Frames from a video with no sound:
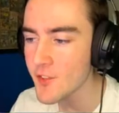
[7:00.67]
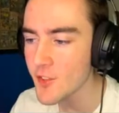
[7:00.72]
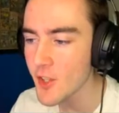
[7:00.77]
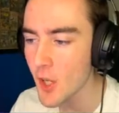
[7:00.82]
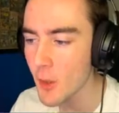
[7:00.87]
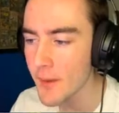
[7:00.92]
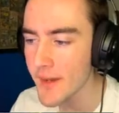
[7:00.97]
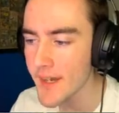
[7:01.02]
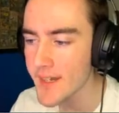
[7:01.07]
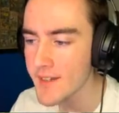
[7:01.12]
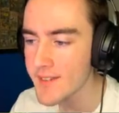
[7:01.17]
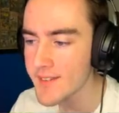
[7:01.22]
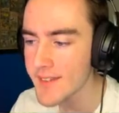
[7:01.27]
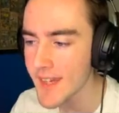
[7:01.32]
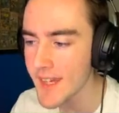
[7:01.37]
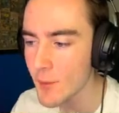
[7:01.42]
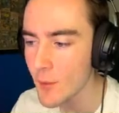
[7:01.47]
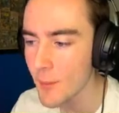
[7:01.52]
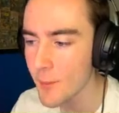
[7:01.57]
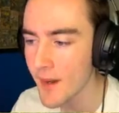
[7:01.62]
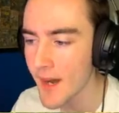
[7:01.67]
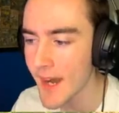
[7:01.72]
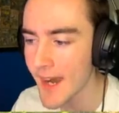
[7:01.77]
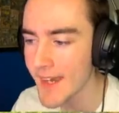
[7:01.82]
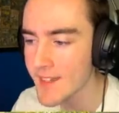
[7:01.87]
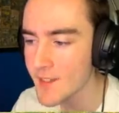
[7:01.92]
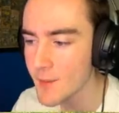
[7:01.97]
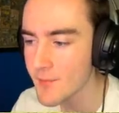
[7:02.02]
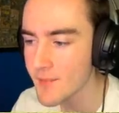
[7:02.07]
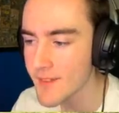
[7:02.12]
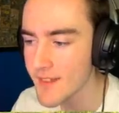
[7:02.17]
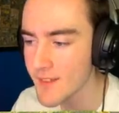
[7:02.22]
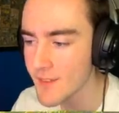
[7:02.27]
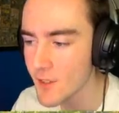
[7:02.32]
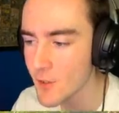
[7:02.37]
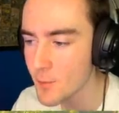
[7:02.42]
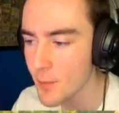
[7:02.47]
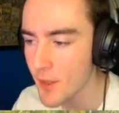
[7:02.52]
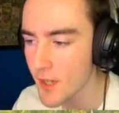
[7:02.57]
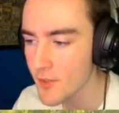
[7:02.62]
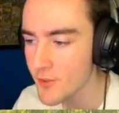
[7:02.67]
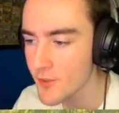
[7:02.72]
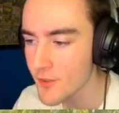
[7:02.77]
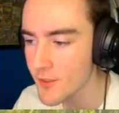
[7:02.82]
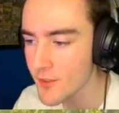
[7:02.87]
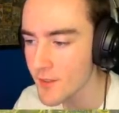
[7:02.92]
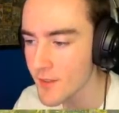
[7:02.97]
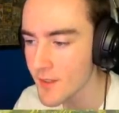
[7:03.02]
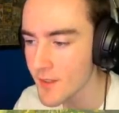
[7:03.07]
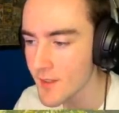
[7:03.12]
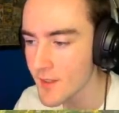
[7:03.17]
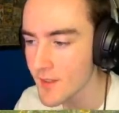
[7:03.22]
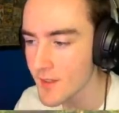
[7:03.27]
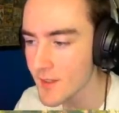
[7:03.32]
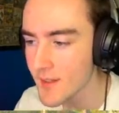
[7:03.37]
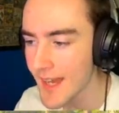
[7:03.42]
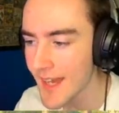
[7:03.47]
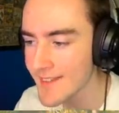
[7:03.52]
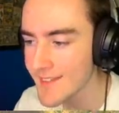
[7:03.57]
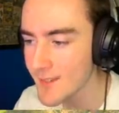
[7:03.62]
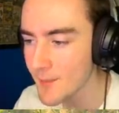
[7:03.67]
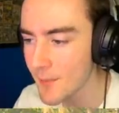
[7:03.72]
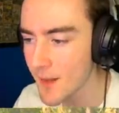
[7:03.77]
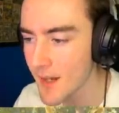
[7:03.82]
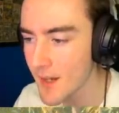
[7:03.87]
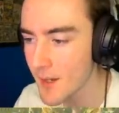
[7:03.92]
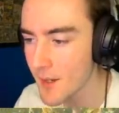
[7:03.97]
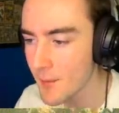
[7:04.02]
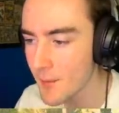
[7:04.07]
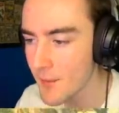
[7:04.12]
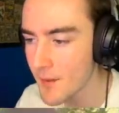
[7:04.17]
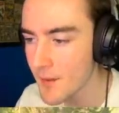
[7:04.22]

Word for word: going, I didn't see anyone behind him. Sees this person, lights him up,